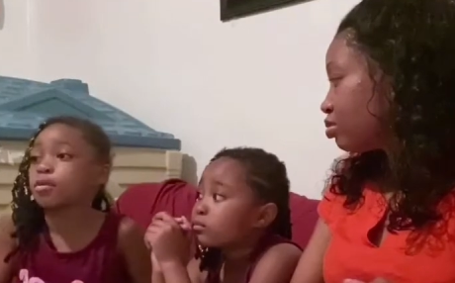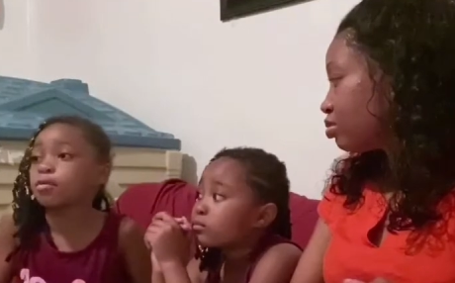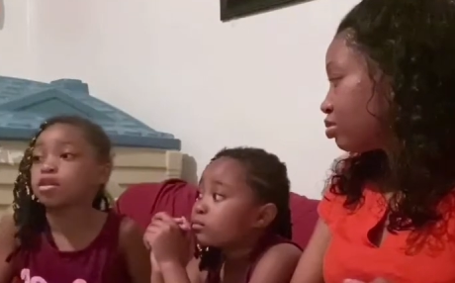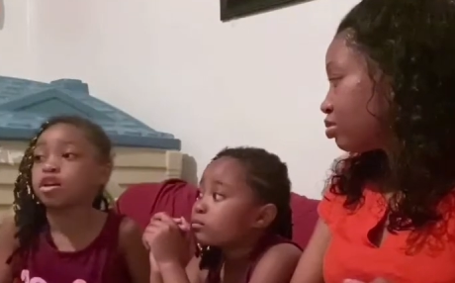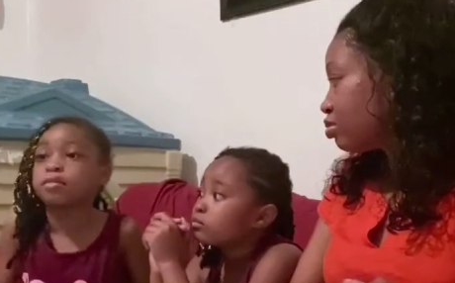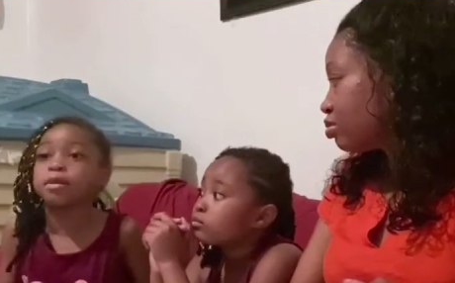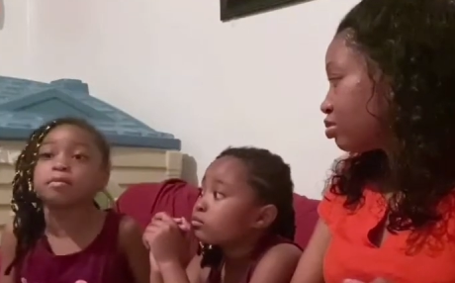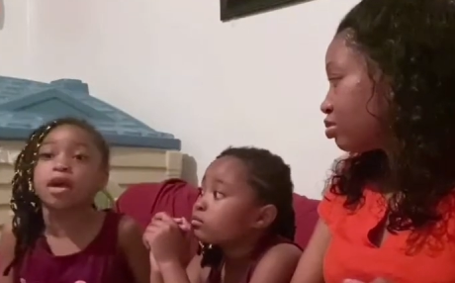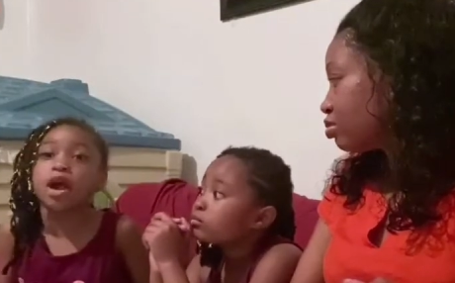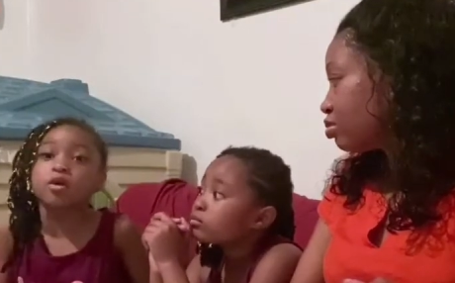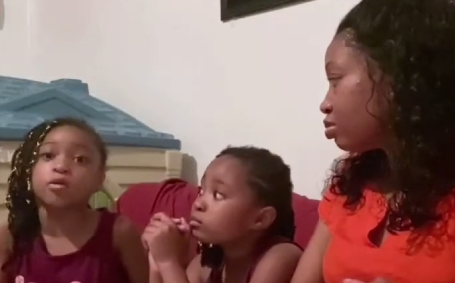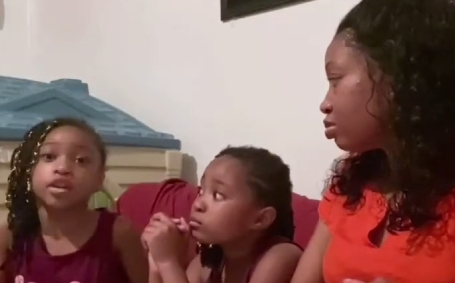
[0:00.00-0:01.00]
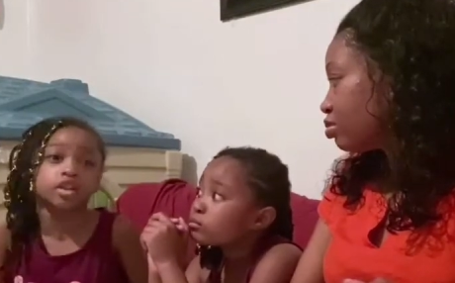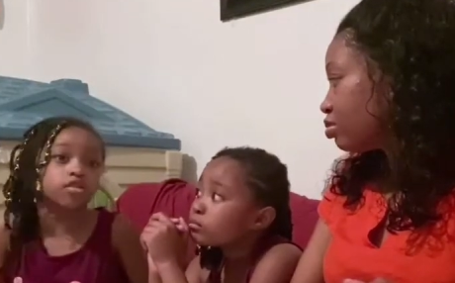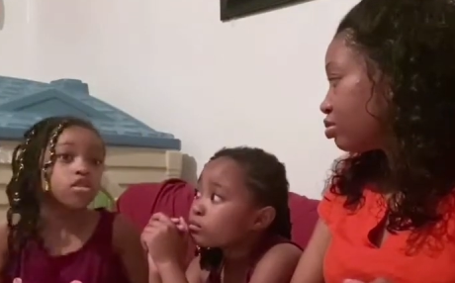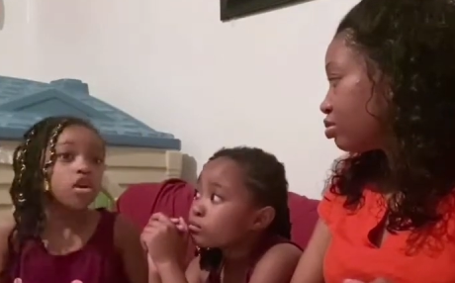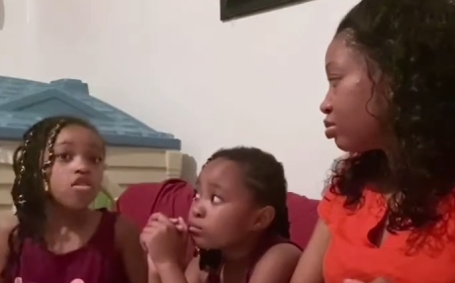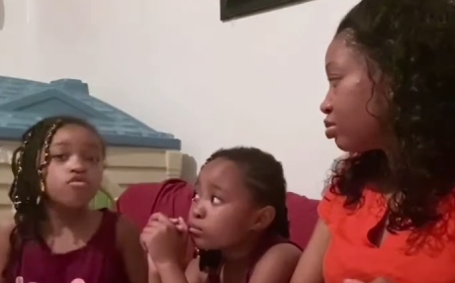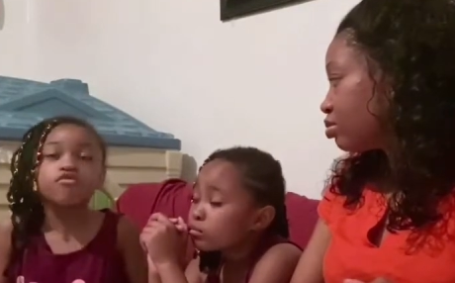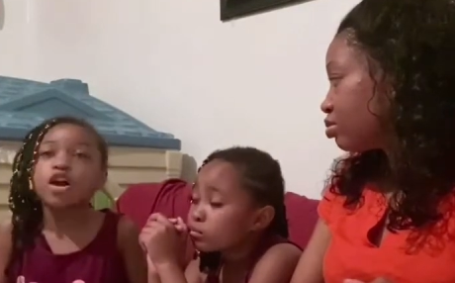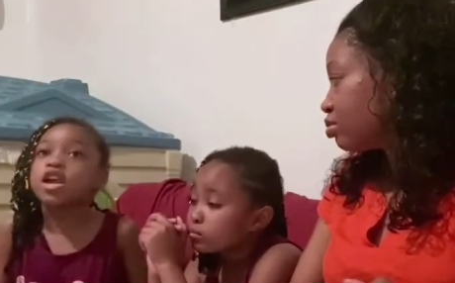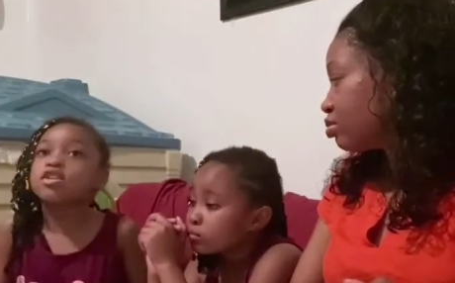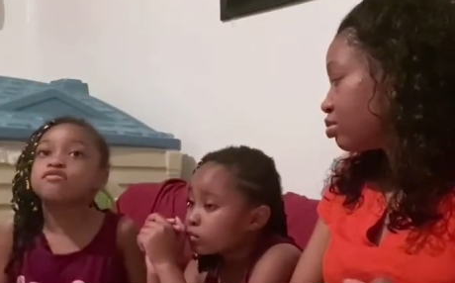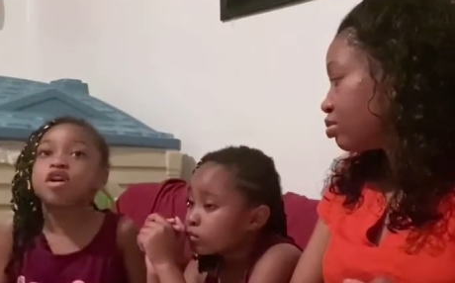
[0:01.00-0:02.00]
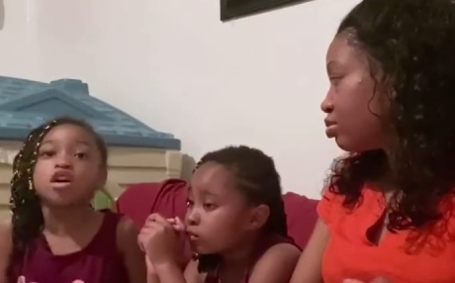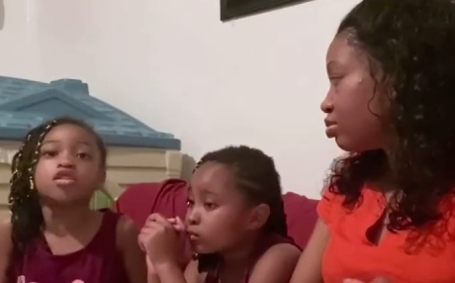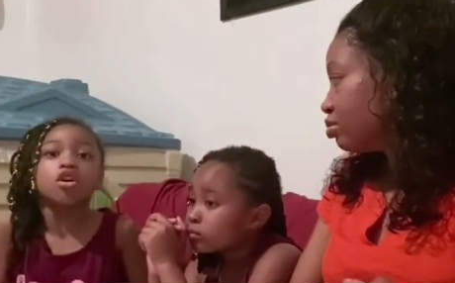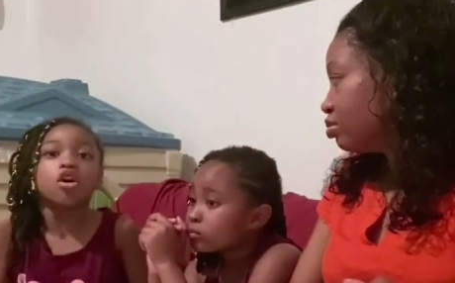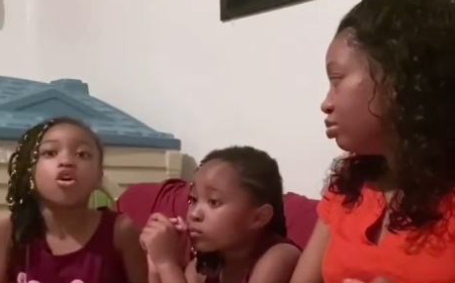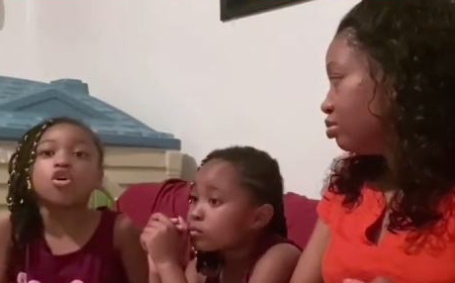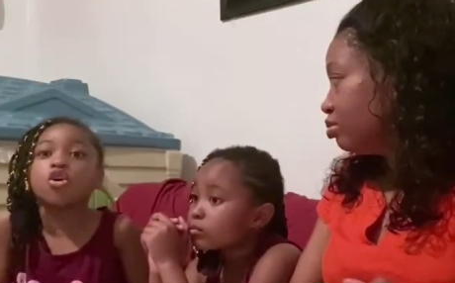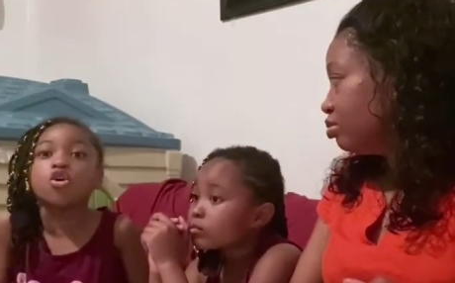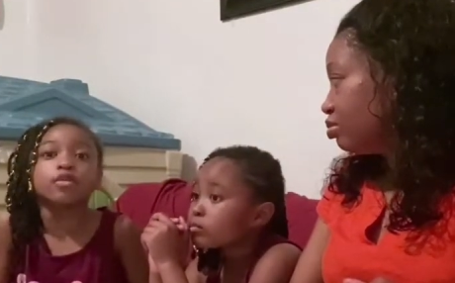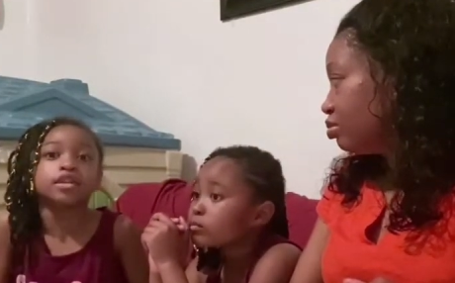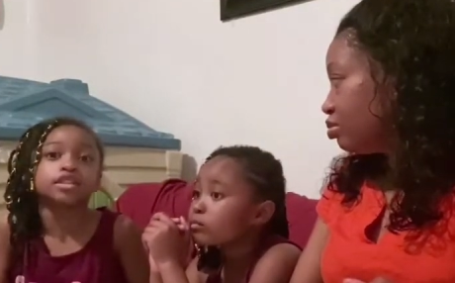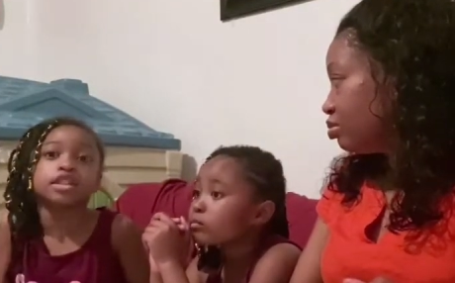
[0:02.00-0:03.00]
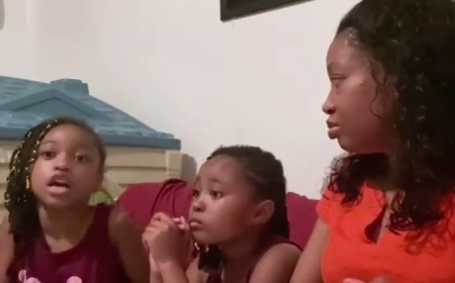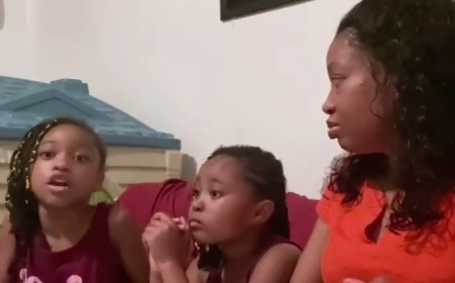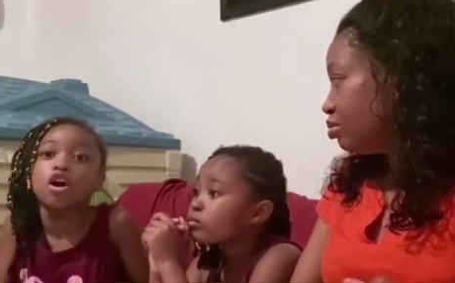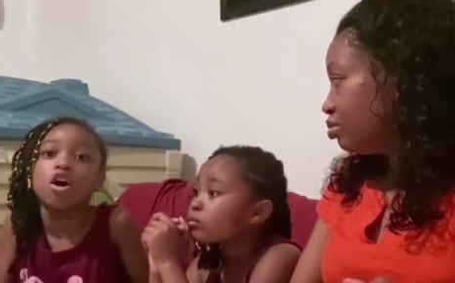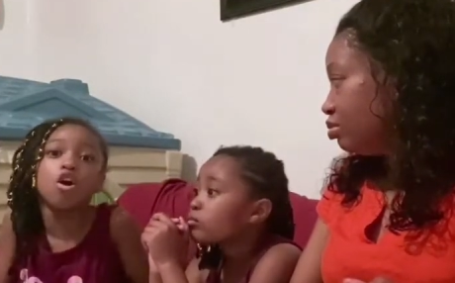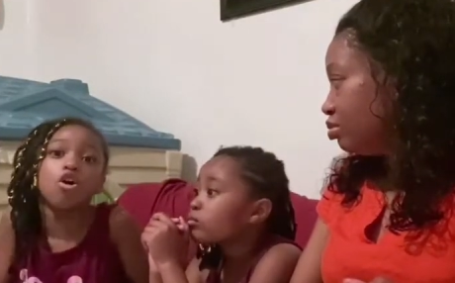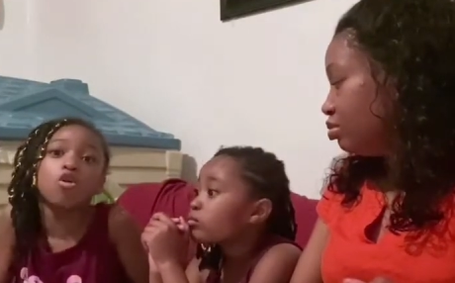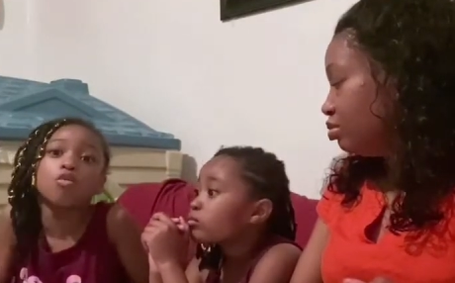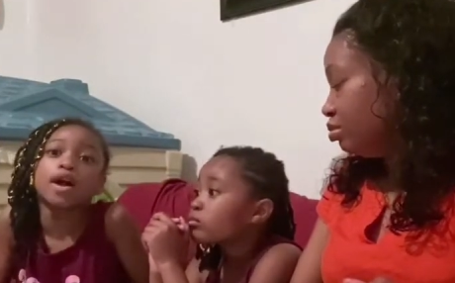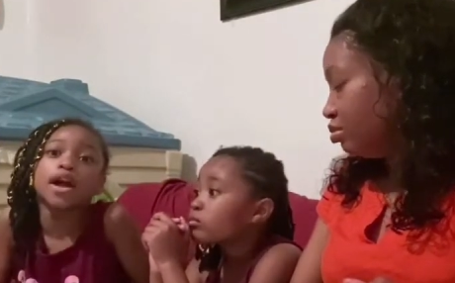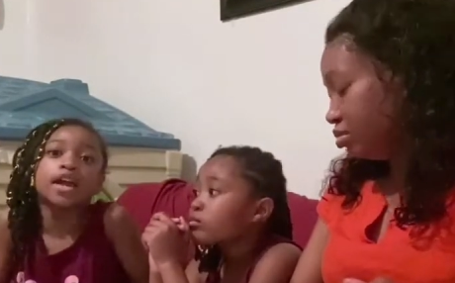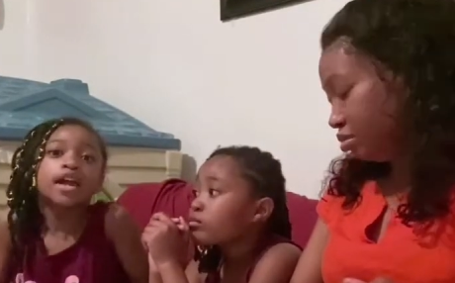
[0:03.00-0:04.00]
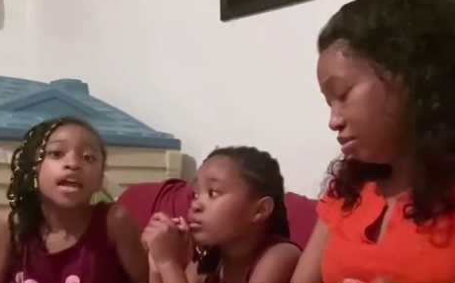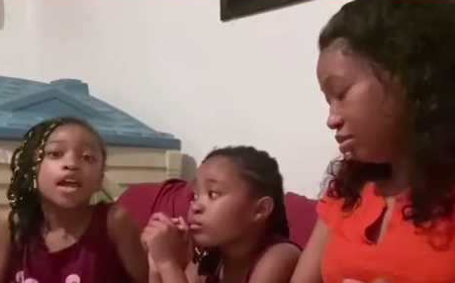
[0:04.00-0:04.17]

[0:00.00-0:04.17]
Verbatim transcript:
Speaker 1: when we're coming back, we can ride around the whole entire hallway